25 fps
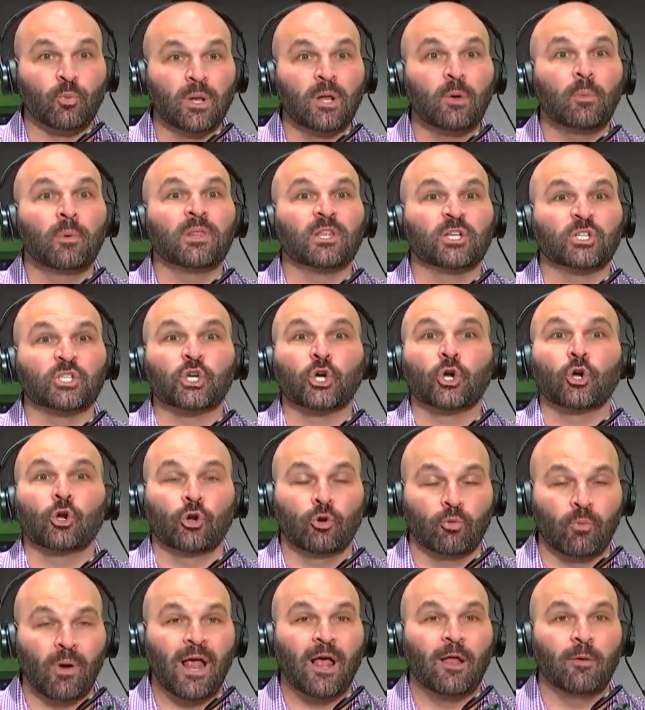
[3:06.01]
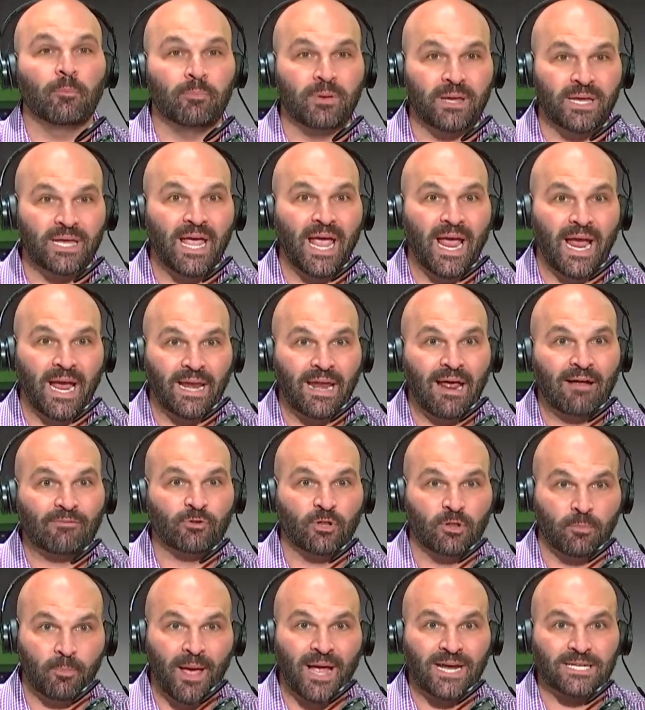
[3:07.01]
really when the turnaround began
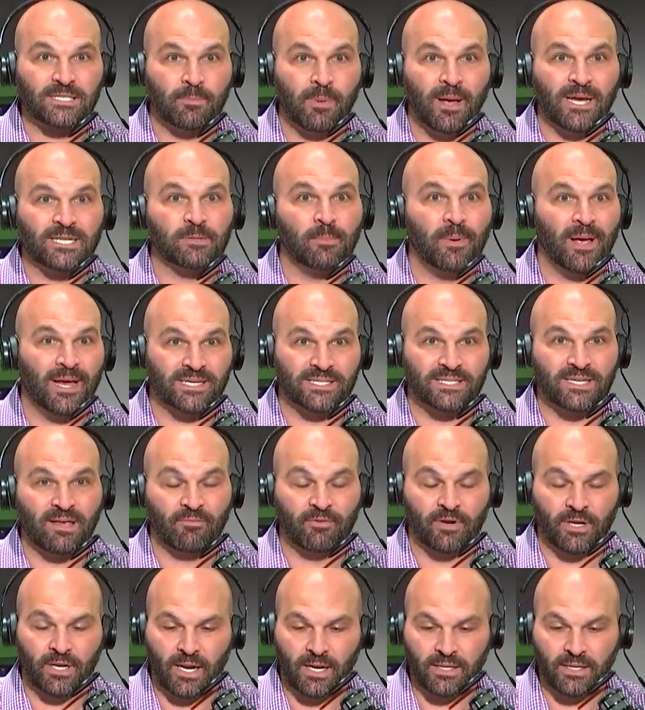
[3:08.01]
after the back-to-back-to-back seven and